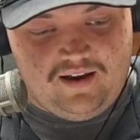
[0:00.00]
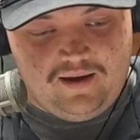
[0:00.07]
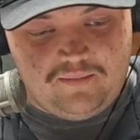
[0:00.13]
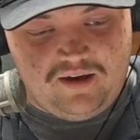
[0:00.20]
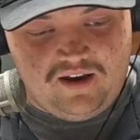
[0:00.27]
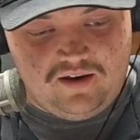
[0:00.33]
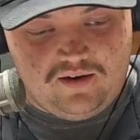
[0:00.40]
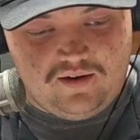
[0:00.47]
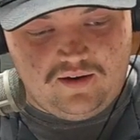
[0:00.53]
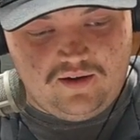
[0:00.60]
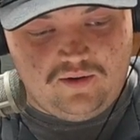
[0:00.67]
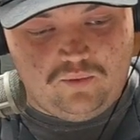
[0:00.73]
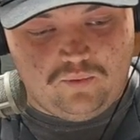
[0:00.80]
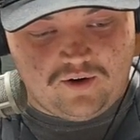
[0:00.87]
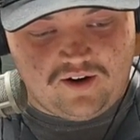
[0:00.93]
I mean,
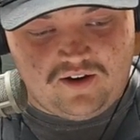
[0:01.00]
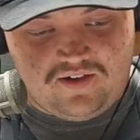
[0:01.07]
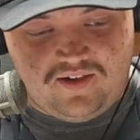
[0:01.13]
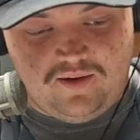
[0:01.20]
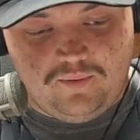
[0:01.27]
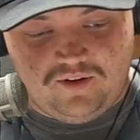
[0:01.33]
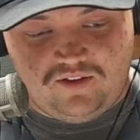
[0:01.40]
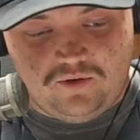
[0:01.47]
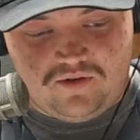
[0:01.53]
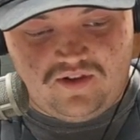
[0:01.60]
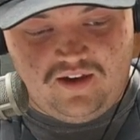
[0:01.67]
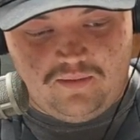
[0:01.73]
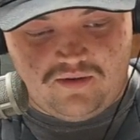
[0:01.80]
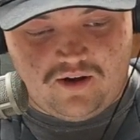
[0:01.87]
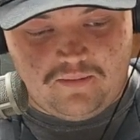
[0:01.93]
we're going to see what those
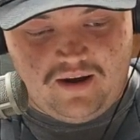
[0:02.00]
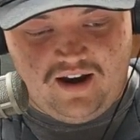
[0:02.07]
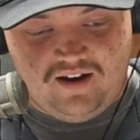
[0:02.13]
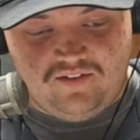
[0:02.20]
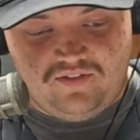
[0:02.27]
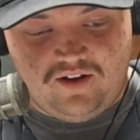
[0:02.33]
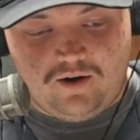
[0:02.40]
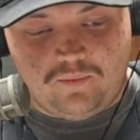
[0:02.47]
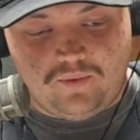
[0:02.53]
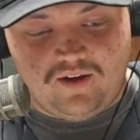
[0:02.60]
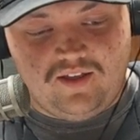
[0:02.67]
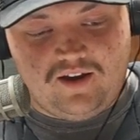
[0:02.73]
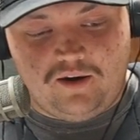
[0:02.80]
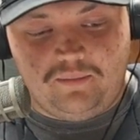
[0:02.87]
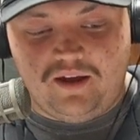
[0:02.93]
teams are made of there.
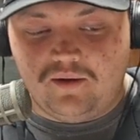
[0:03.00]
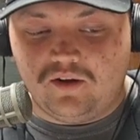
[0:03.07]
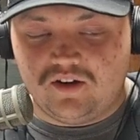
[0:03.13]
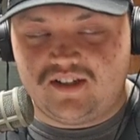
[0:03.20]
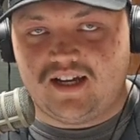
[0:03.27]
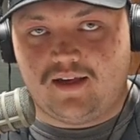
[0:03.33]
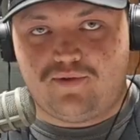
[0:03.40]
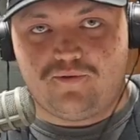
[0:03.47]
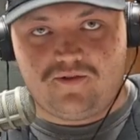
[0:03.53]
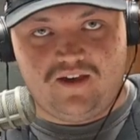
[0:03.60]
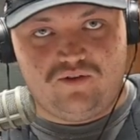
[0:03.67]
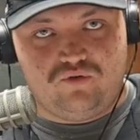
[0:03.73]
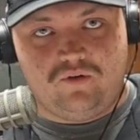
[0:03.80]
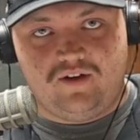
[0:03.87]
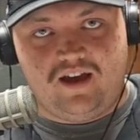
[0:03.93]
That'll be a good test for
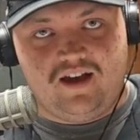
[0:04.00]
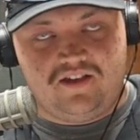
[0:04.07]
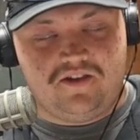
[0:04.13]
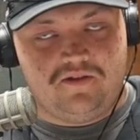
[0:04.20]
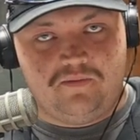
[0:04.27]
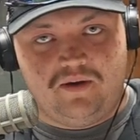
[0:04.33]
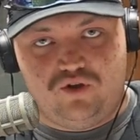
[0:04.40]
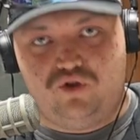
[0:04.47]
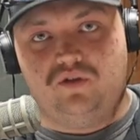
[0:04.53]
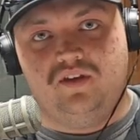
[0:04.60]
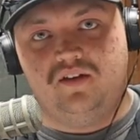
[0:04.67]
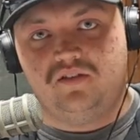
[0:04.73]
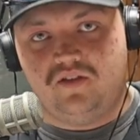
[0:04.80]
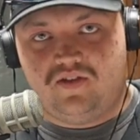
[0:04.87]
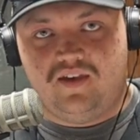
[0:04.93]
Central Cass,
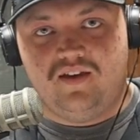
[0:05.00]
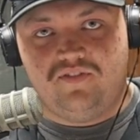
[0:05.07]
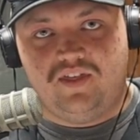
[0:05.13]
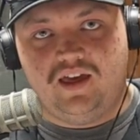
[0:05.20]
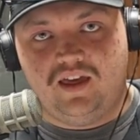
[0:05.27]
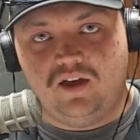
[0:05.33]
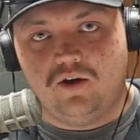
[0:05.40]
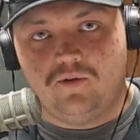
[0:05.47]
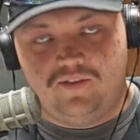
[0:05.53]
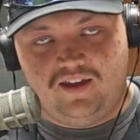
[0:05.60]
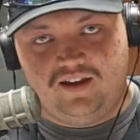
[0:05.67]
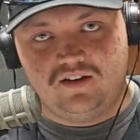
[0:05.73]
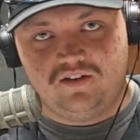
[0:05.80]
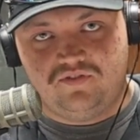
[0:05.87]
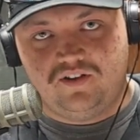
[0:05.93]
especially, to see if they can go and they
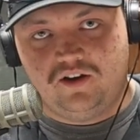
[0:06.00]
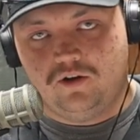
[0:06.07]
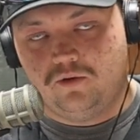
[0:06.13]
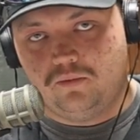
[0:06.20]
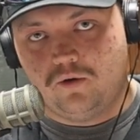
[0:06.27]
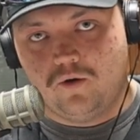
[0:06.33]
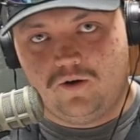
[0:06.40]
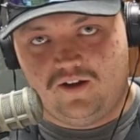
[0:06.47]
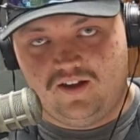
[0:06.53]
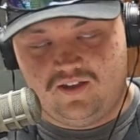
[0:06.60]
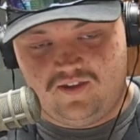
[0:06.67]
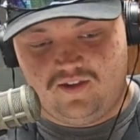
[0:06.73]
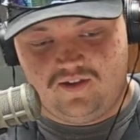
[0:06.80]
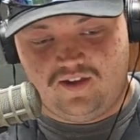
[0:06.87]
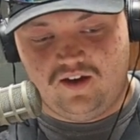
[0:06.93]
can defend home court
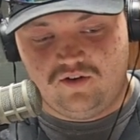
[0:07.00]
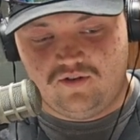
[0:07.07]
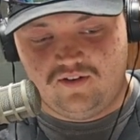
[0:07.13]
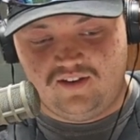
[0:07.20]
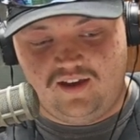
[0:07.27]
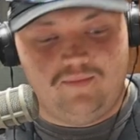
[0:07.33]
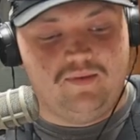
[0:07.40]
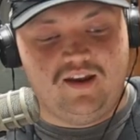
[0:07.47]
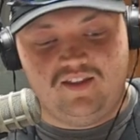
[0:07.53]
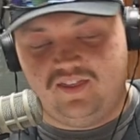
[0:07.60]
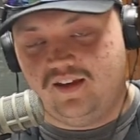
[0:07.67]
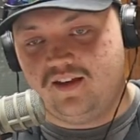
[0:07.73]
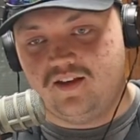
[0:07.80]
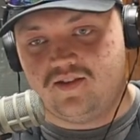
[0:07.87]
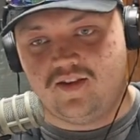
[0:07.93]
against this Kindred team that I
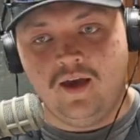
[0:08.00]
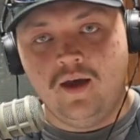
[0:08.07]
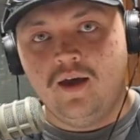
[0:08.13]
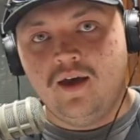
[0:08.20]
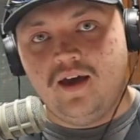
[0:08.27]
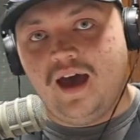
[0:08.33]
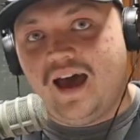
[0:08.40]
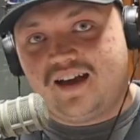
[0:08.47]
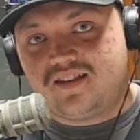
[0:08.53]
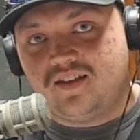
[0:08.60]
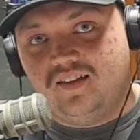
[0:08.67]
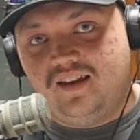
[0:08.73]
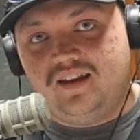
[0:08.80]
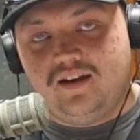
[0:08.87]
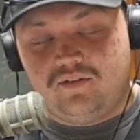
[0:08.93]
think is
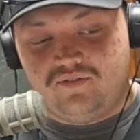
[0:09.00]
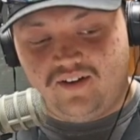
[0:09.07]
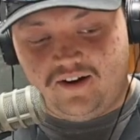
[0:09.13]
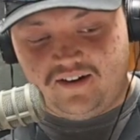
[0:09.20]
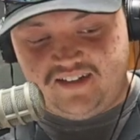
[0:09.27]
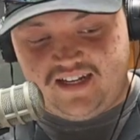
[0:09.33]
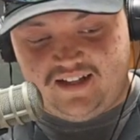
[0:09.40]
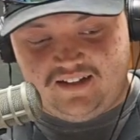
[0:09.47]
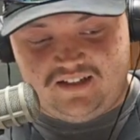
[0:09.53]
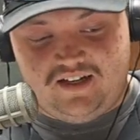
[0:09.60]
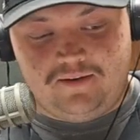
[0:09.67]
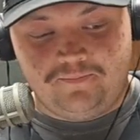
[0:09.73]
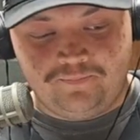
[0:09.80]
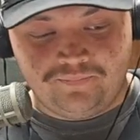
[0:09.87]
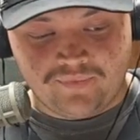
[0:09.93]
excellent and very talented.